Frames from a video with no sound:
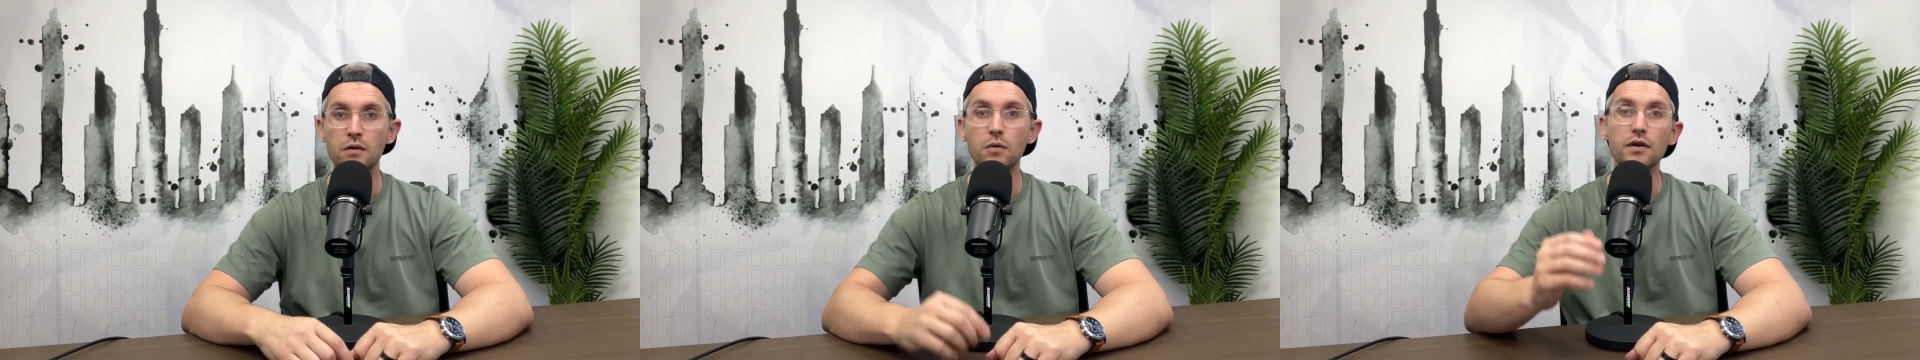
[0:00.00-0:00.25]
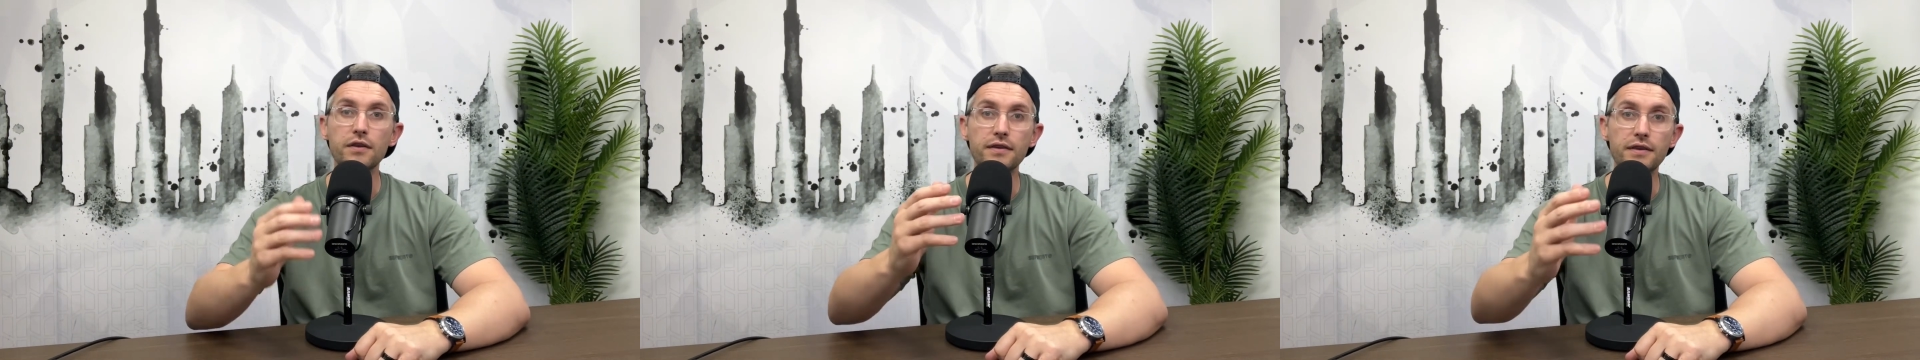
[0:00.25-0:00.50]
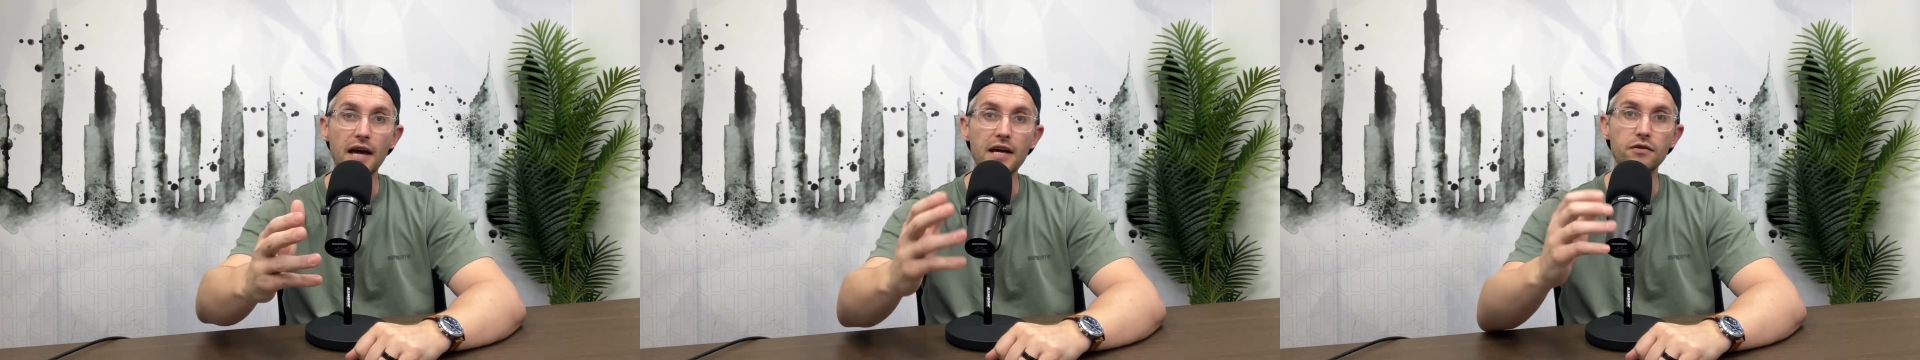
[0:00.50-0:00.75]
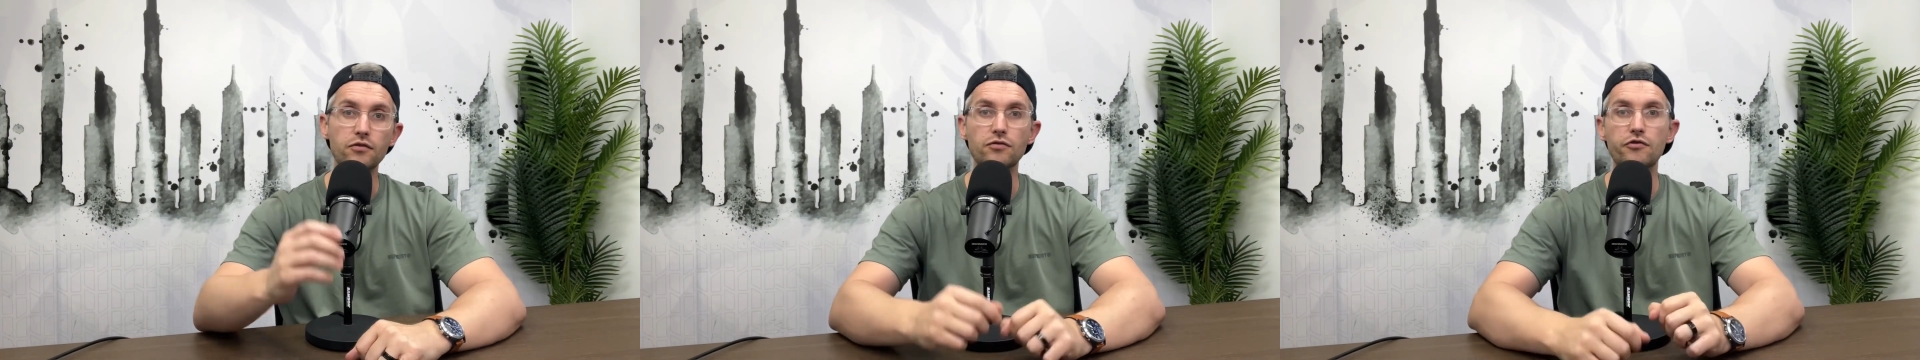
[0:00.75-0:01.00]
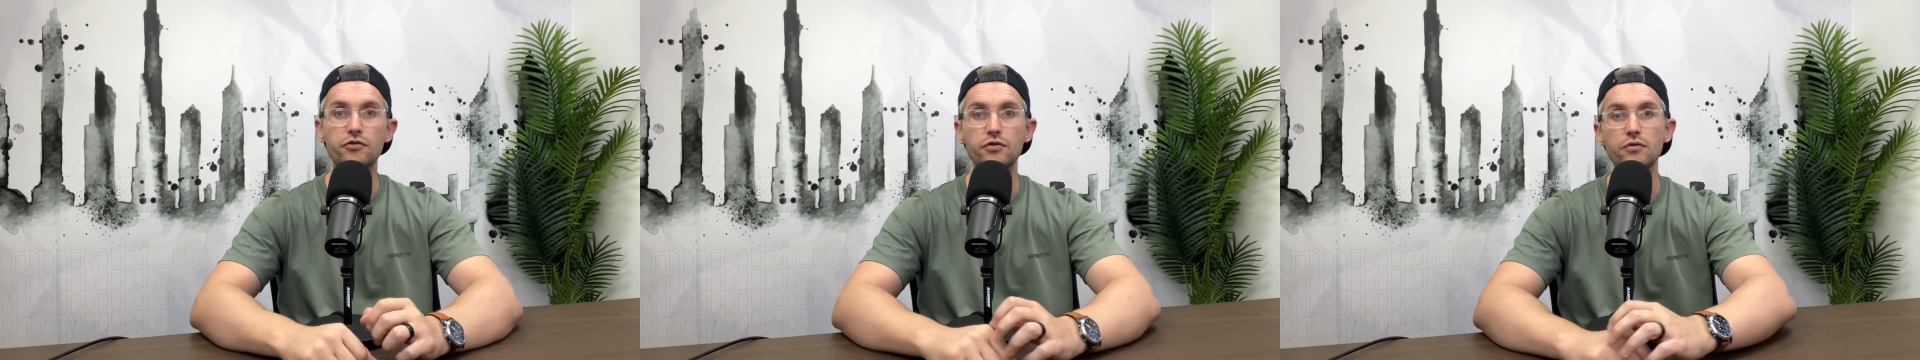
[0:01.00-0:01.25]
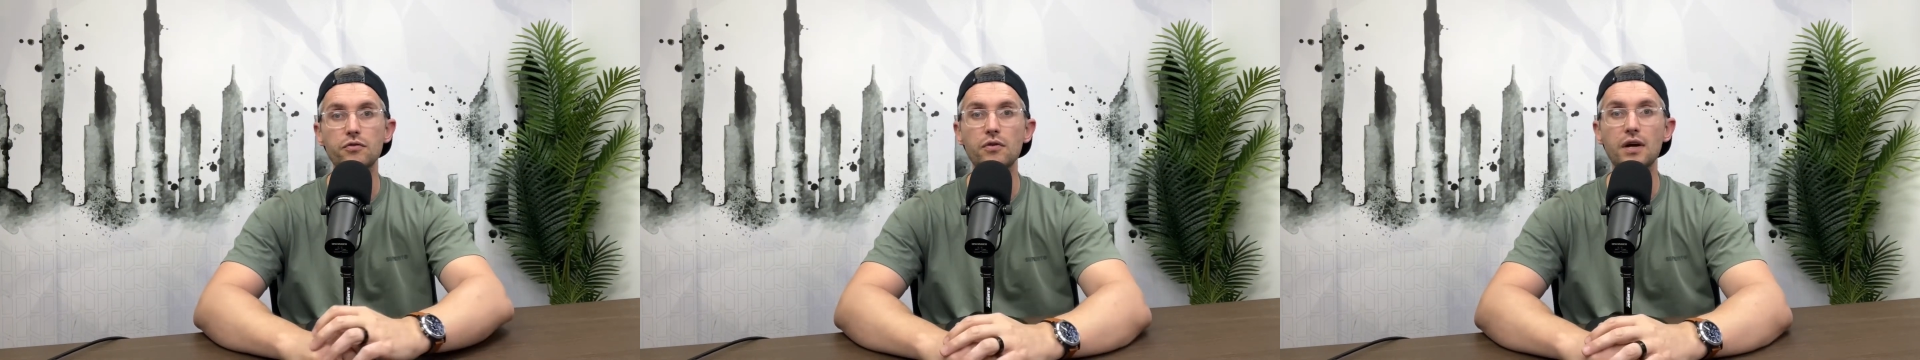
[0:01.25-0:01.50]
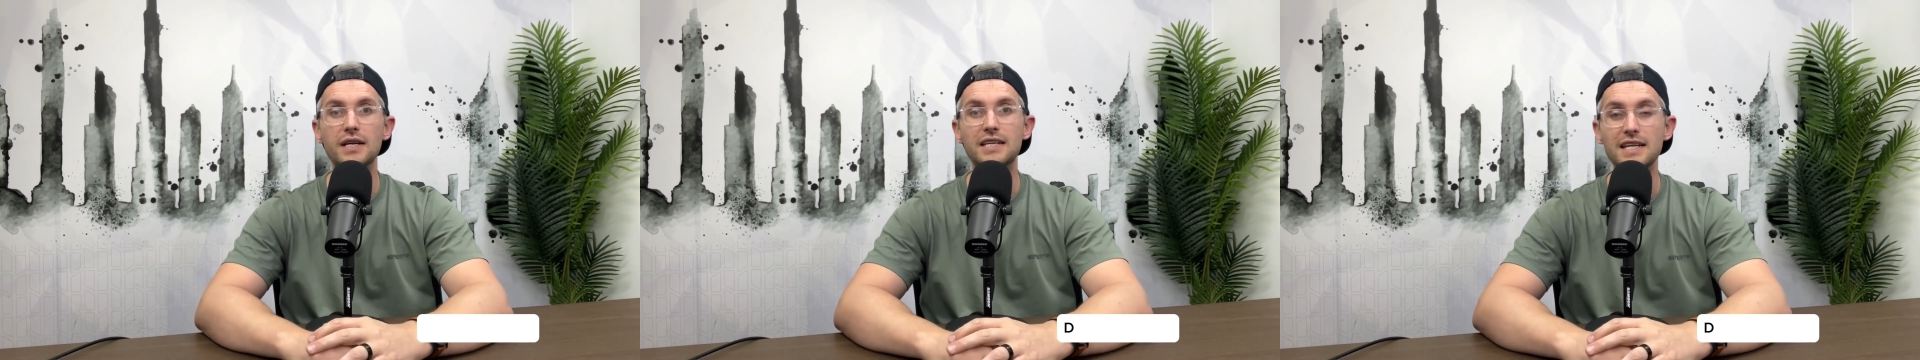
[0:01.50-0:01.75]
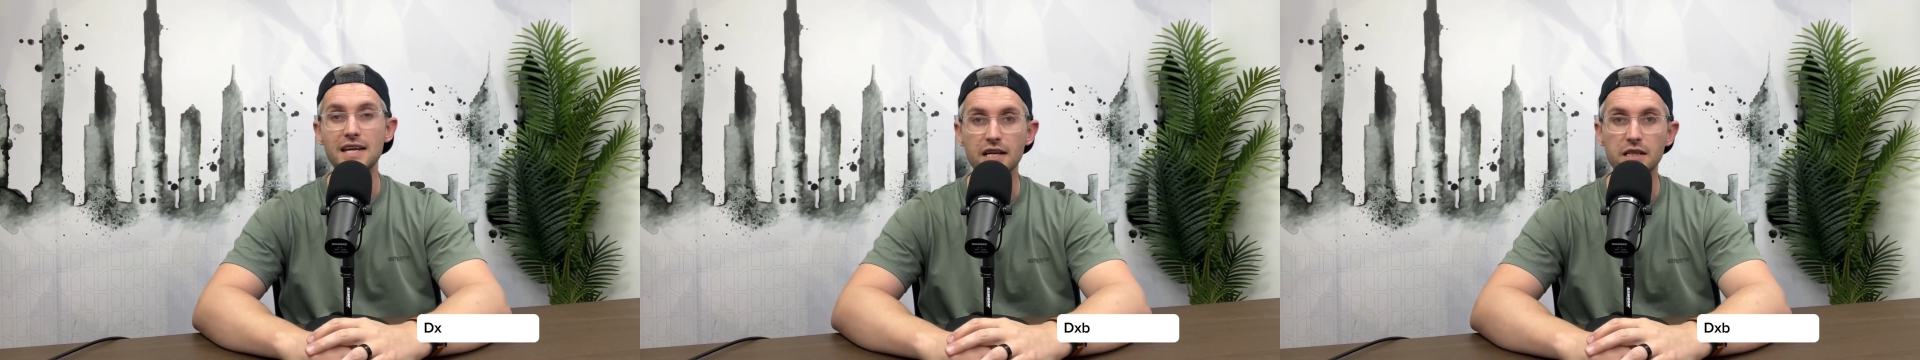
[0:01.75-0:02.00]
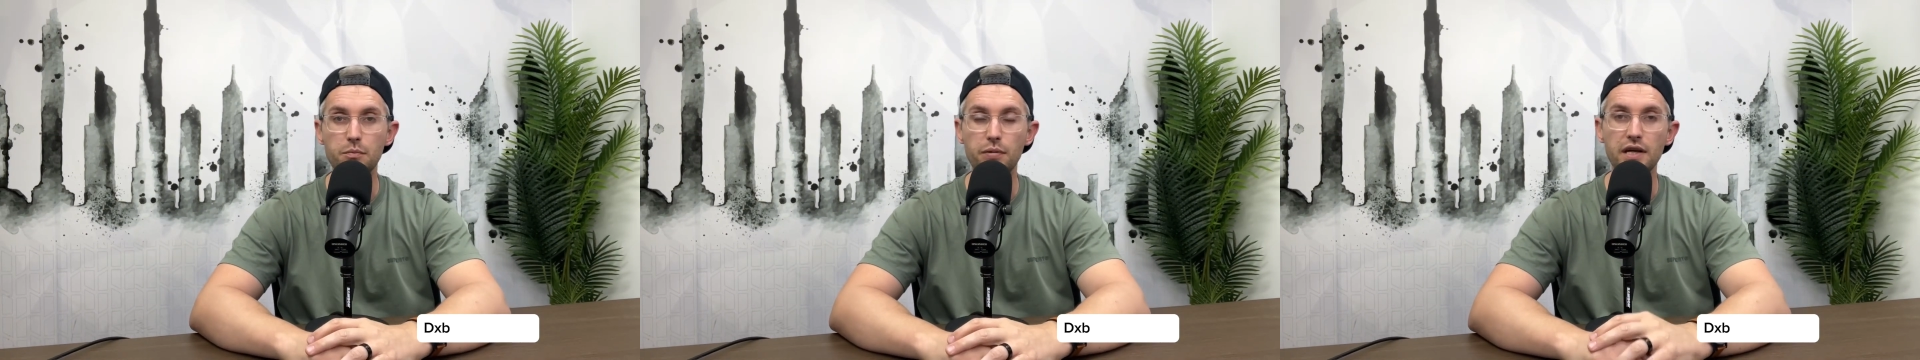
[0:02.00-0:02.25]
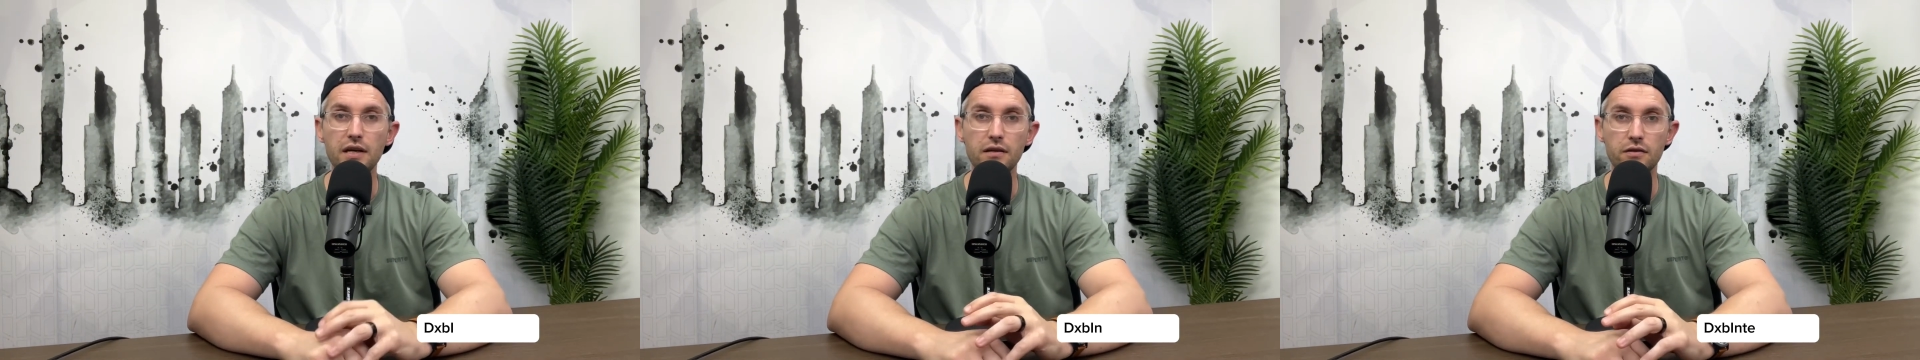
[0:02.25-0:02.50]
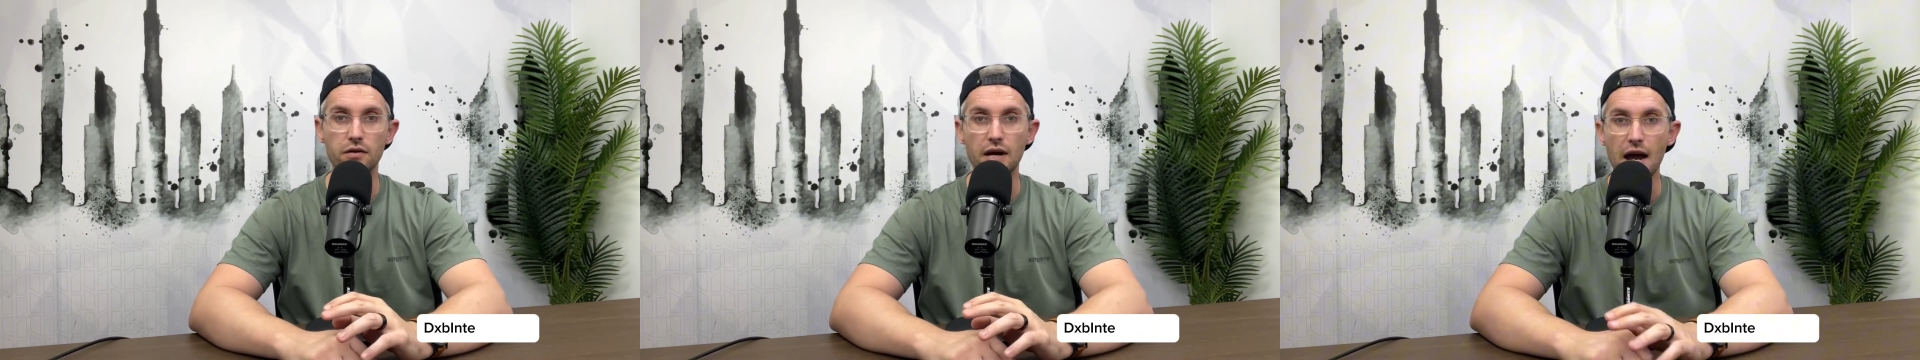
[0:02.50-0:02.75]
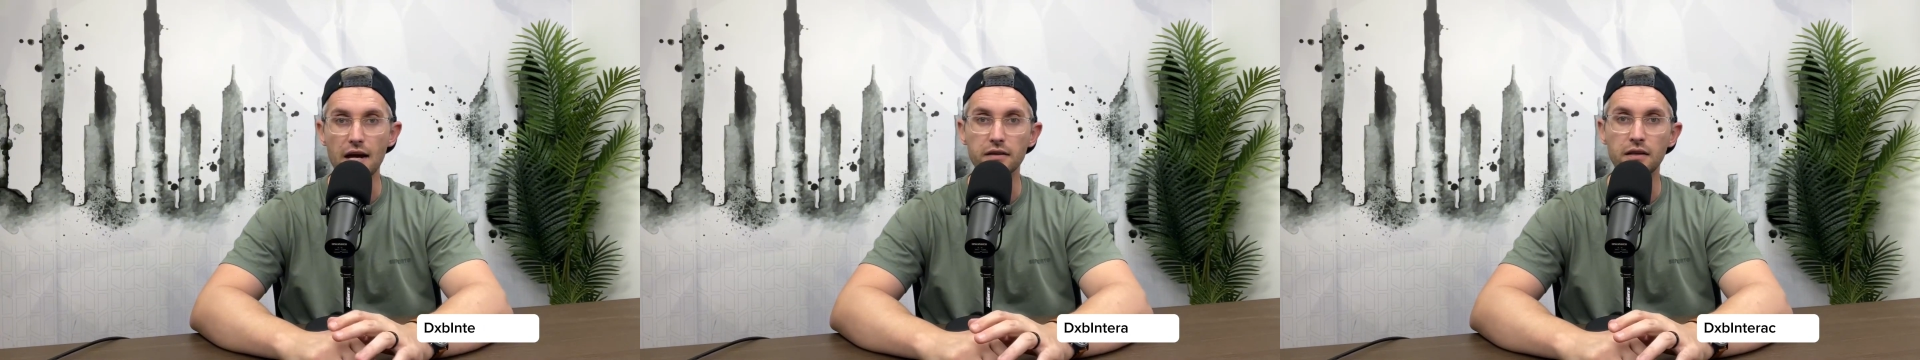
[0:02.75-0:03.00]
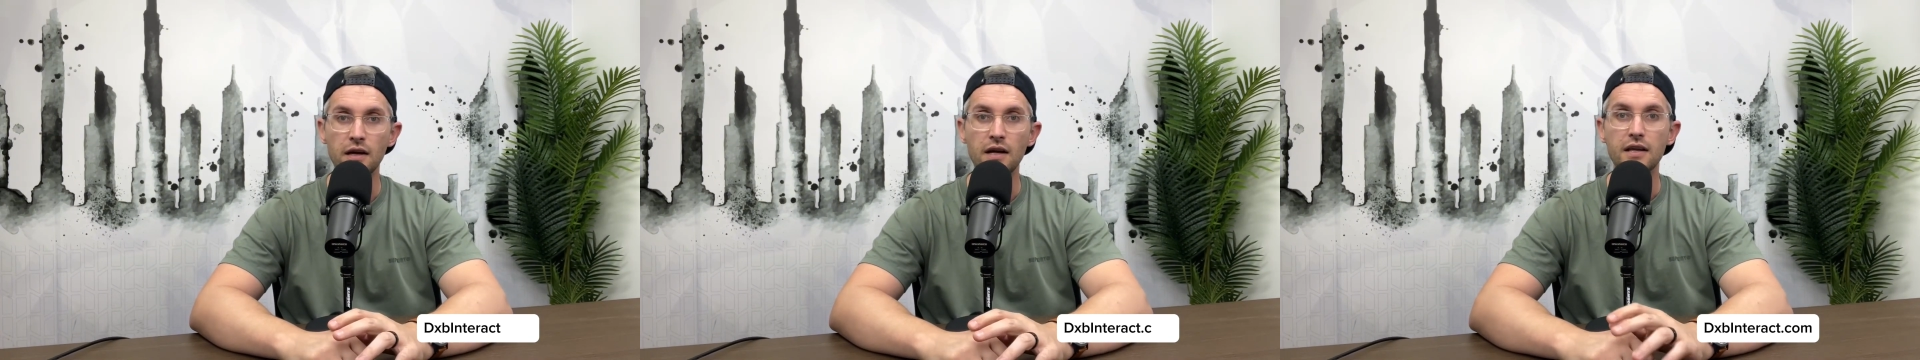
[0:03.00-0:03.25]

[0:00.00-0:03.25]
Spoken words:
Well, thanks to DXB Interact,